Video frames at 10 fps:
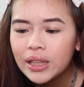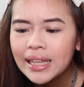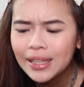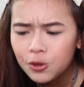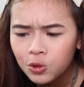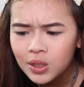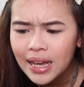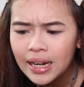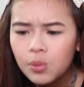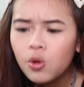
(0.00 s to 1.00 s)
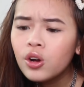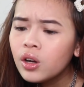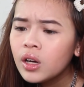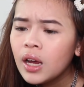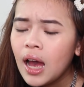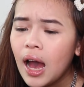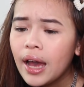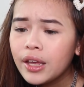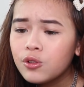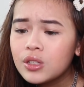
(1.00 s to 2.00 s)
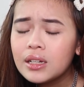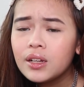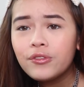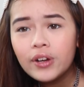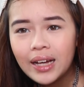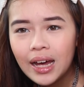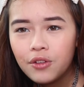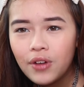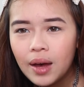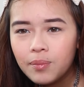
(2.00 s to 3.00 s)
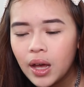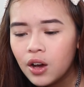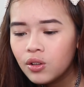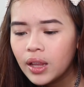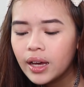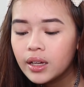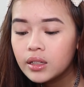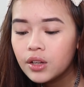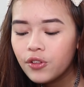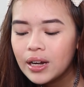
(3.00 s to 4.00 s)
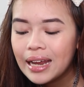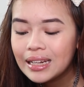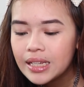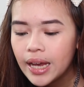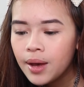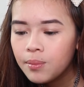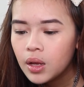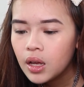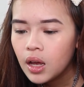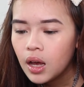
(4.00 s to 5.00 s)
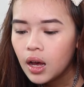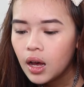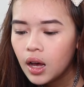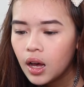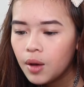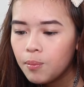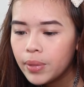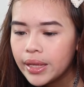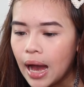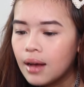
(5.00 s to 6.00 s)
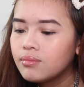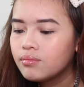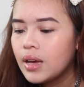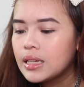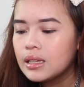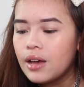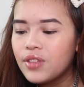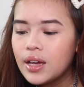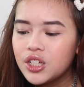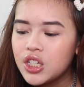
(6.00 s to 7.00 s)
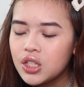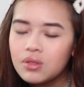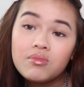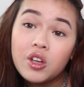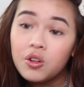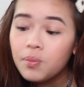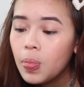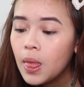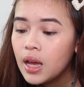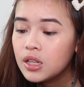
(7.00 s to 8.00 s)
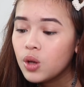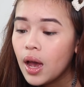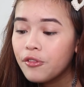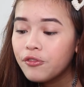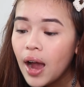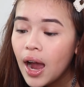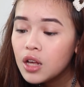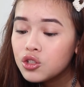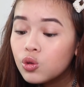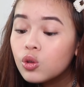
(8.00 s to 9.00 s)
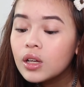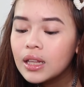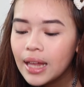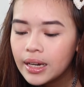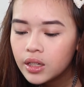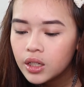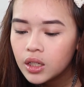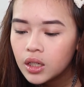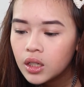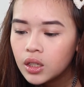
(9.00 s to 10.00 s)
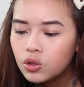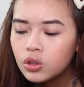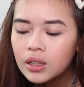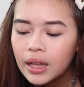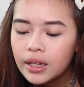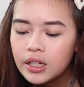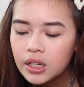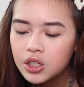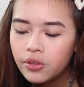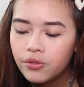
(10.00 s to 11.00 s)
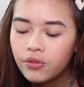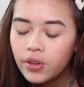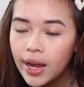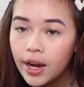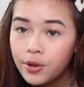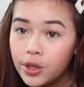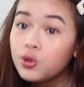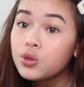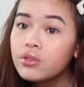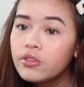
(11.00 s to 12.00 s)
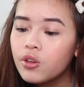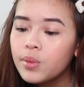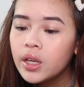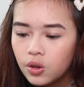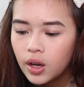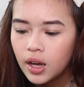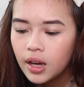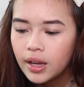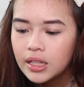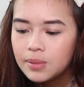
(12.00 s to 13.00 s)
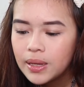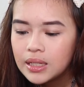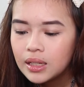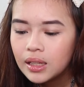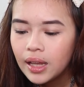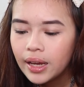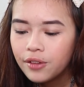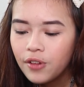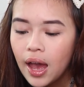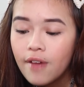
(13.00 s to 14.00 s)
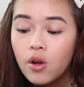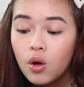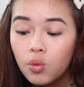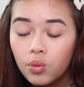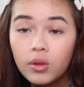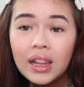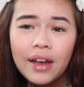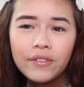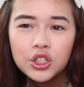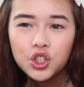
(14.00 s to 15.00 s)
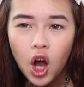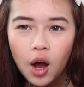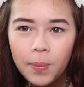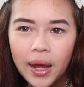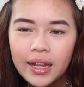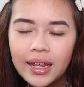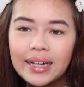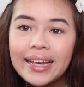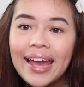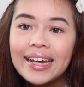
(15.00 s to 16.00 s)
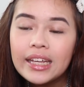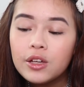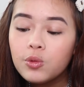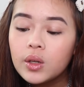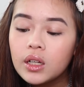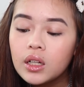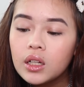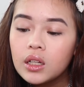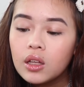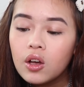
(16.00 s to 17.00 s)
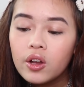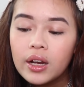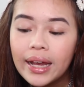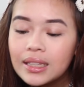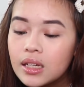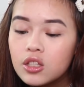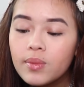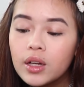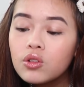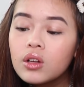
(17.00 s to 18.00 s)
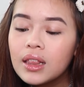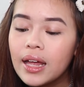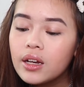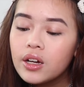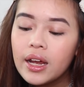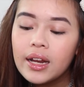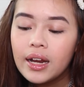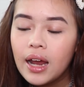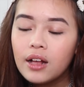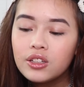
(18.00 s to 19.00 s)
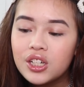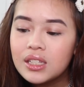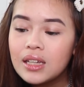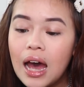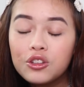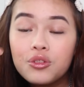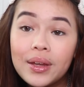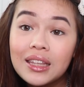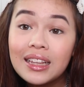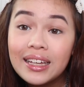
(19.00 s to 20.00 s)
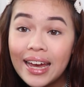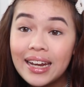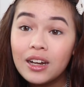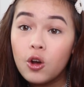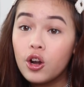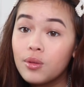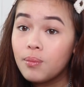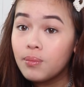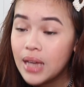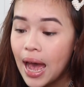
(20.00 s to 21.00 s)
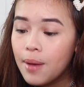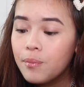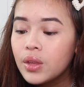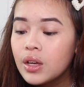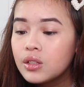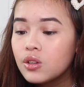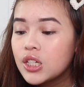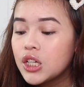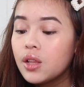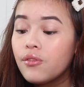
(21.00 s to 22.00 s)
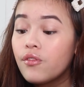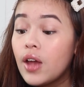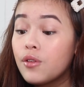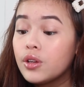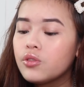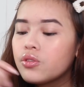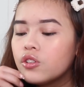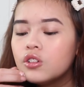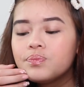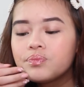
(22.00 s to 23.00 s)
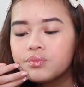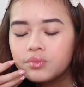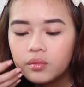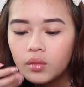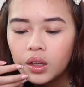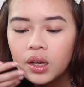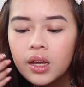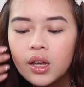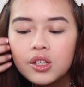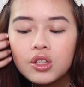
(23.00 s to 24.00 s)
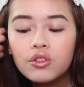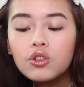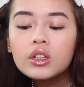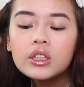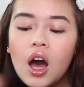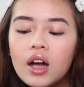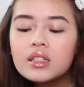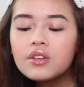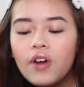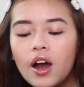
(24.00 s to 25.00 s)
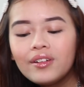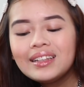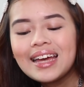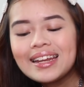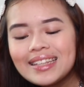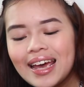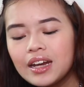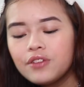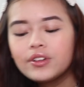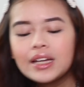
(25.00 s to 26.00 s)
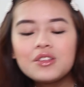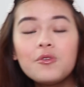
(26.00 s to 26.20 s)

really use anymore. I use a different kind of app now, like a different editing app. But yeah, I still have that, just, you know. So I have files, Google Calendar. Google Calendar is actually very useful for me. So it's basically like if I have a job, and then Kenny will connect it to my Google Calendar, and then I'll just automatically get it on the app. So it's actually very useful. So Google Docs, Safari, 1010. If you guys